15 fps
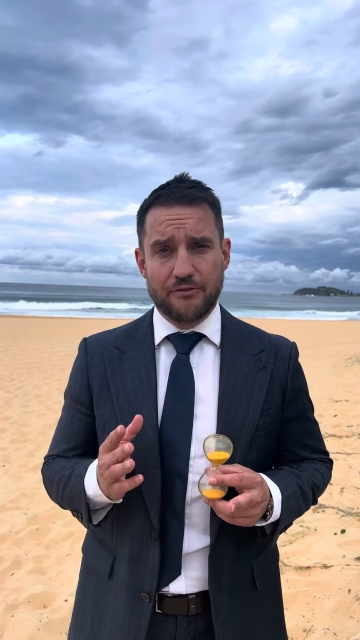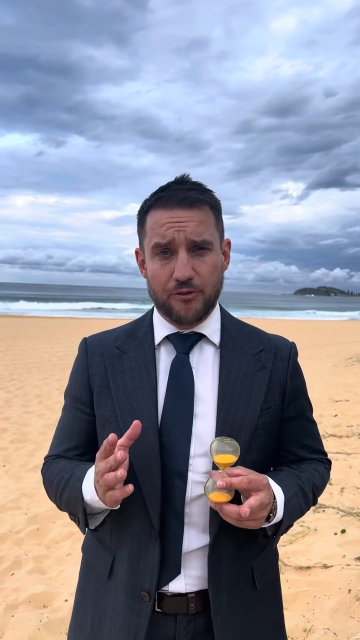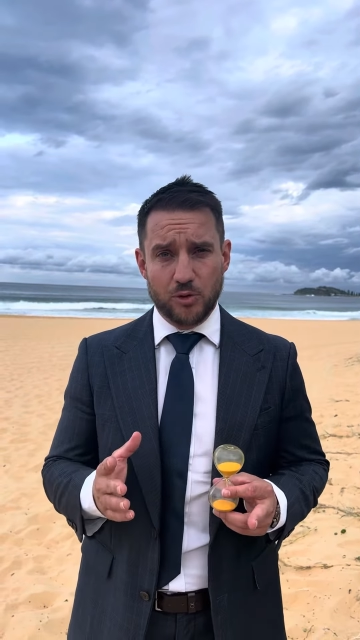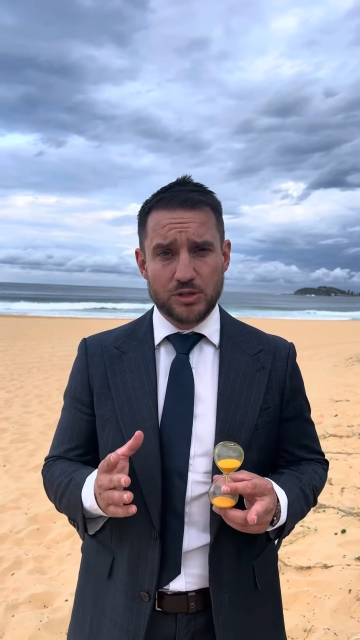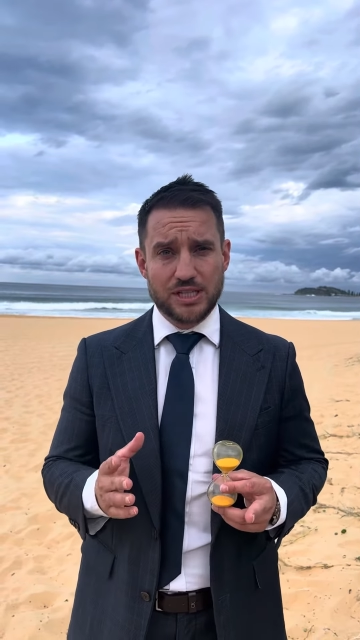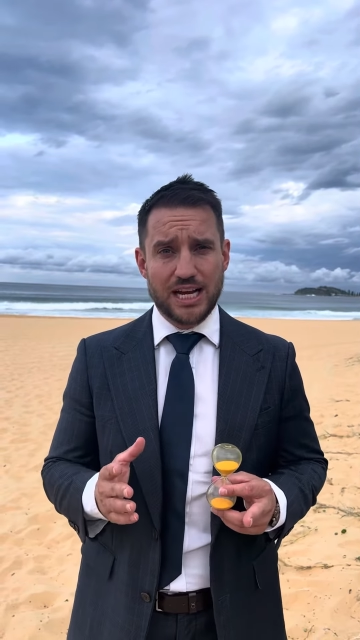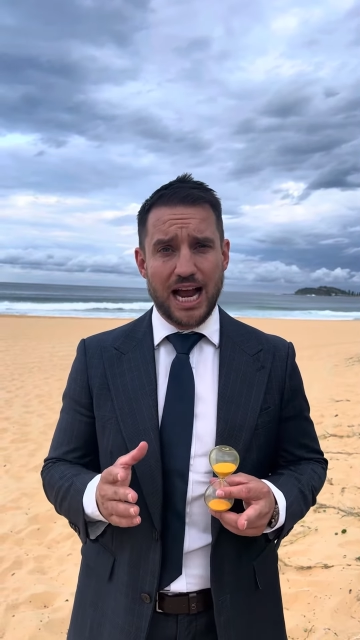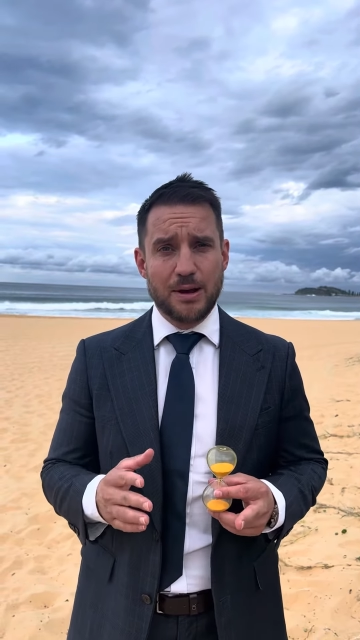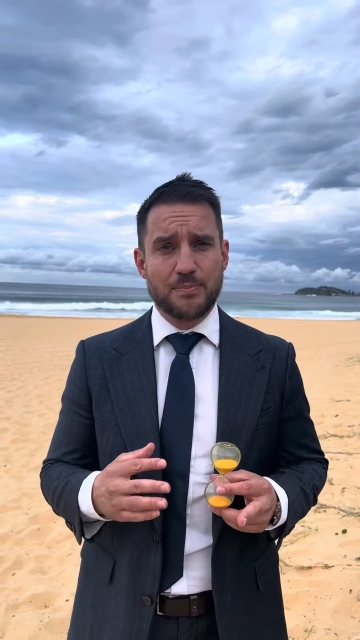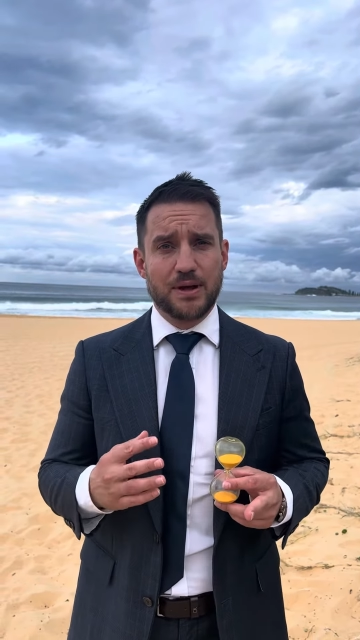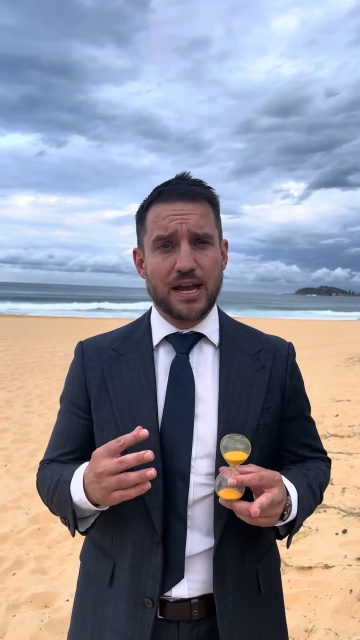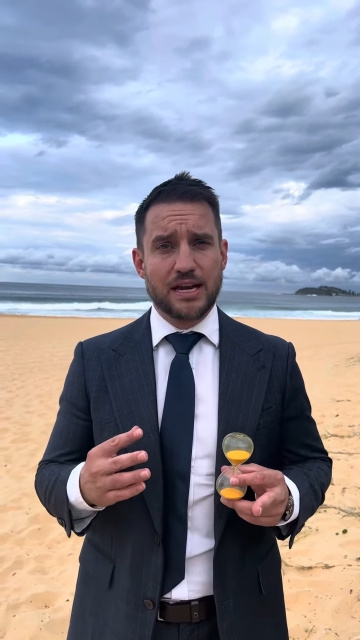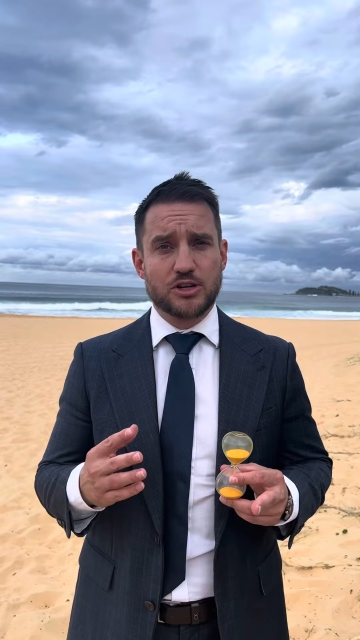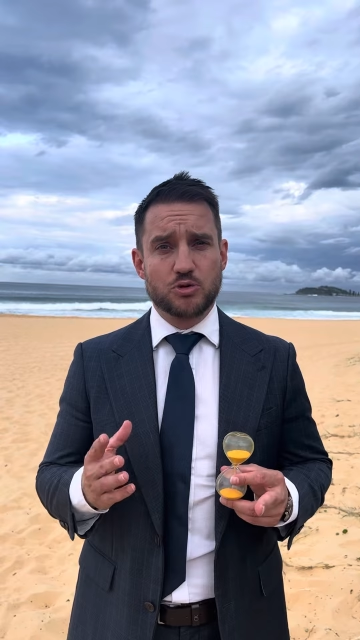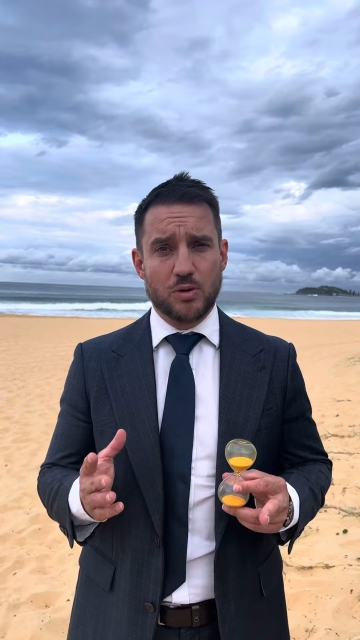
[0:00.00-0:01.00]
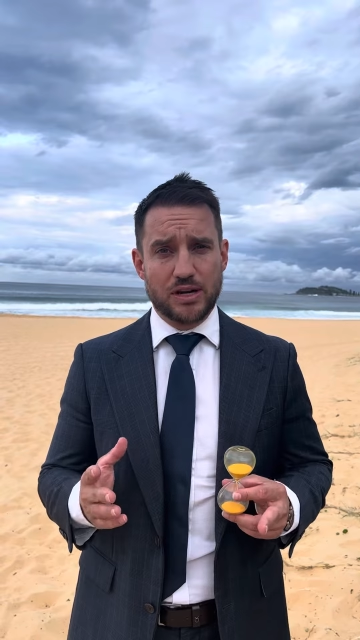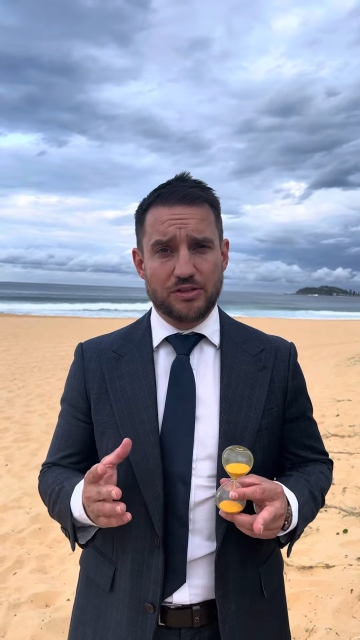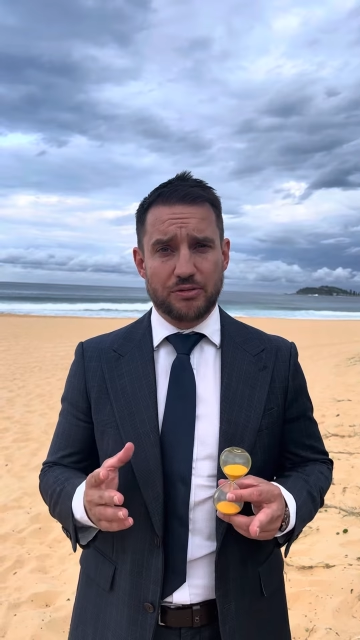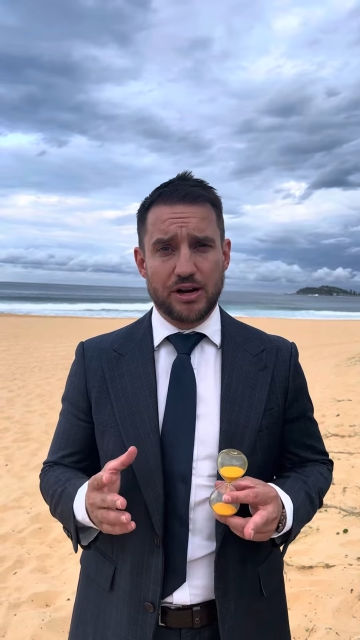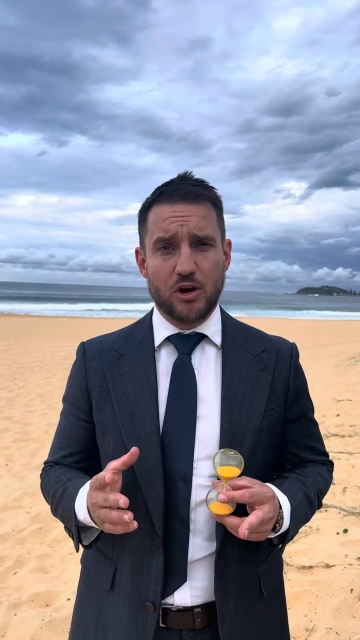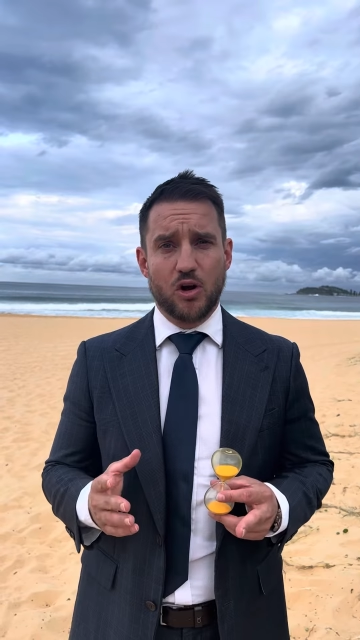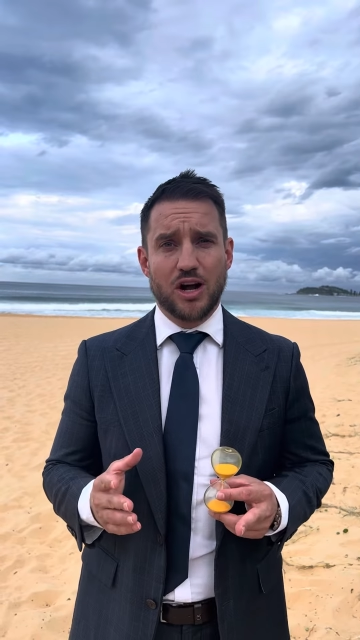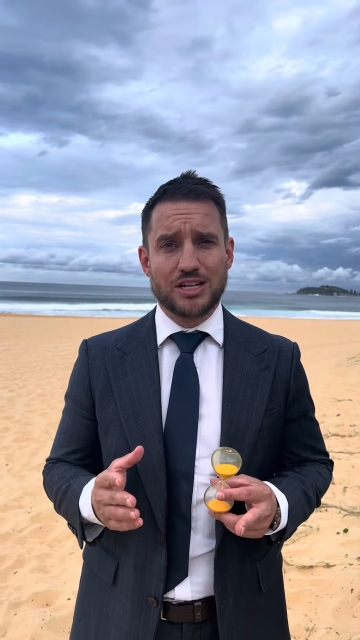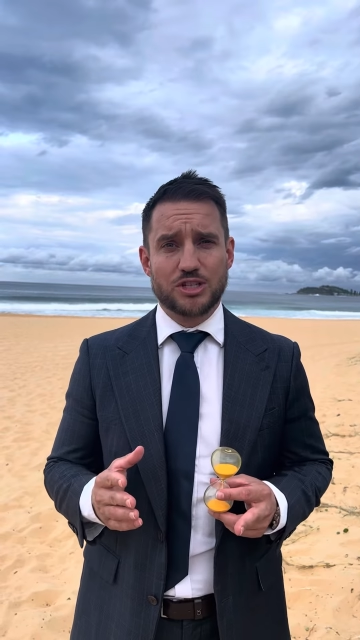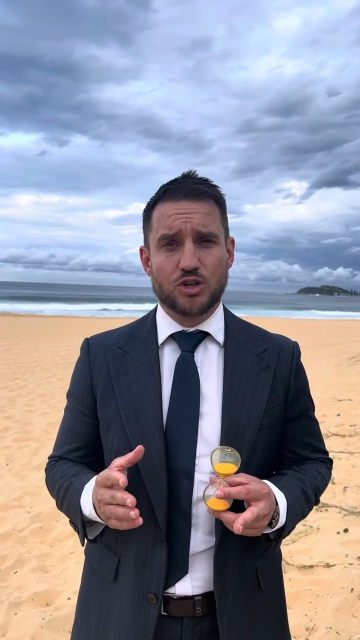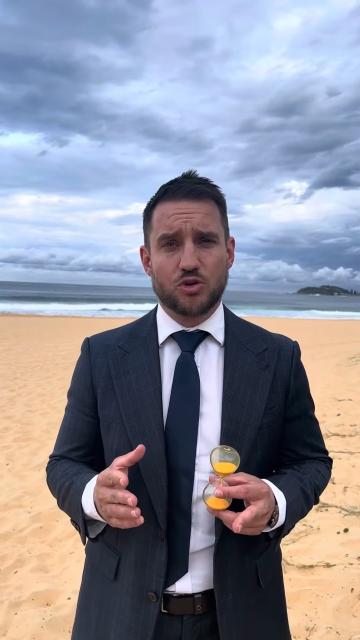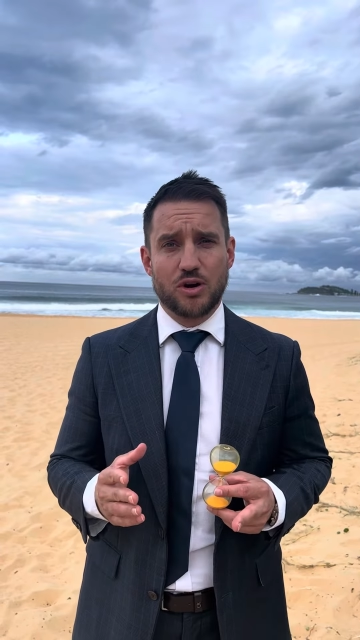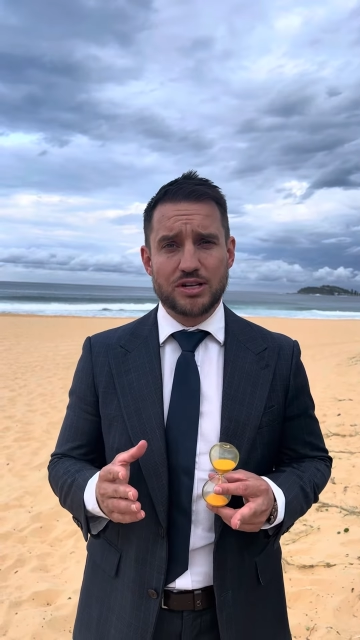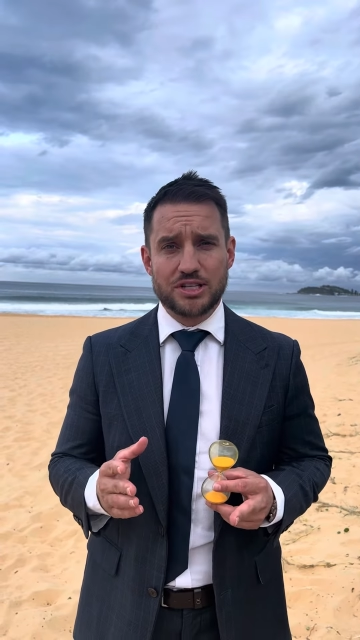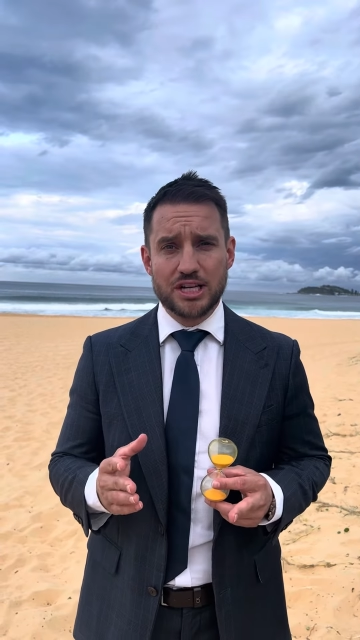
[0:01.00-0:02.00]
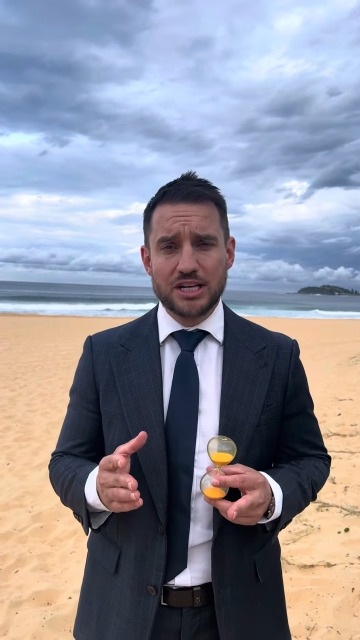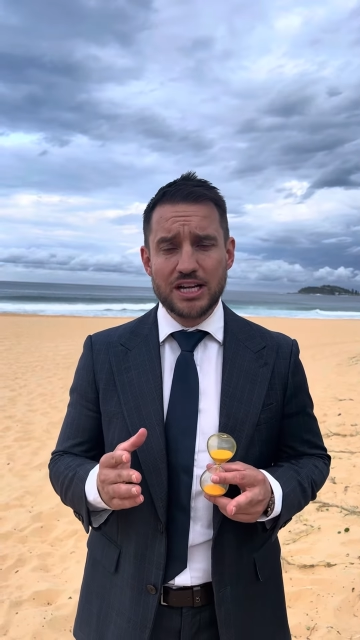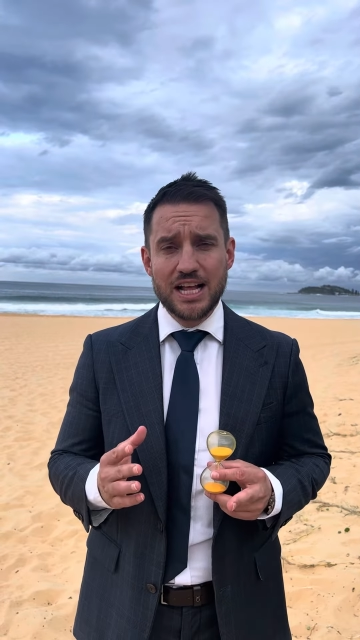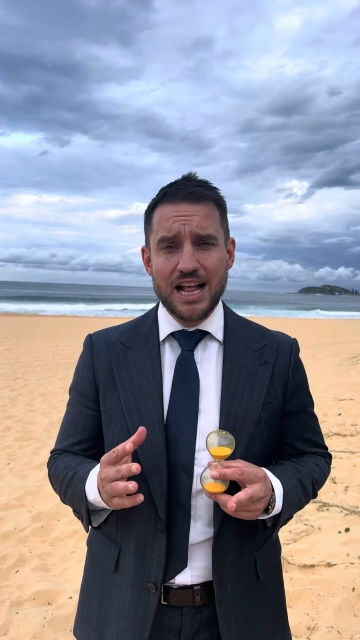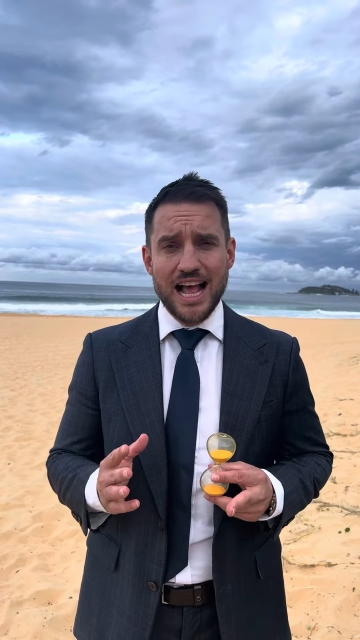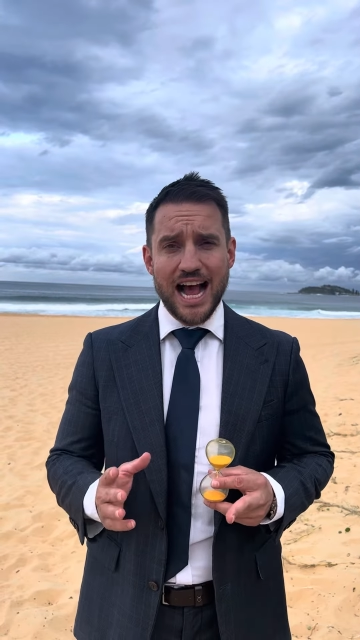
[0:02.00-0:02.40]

for today being 23 Heights Crescent.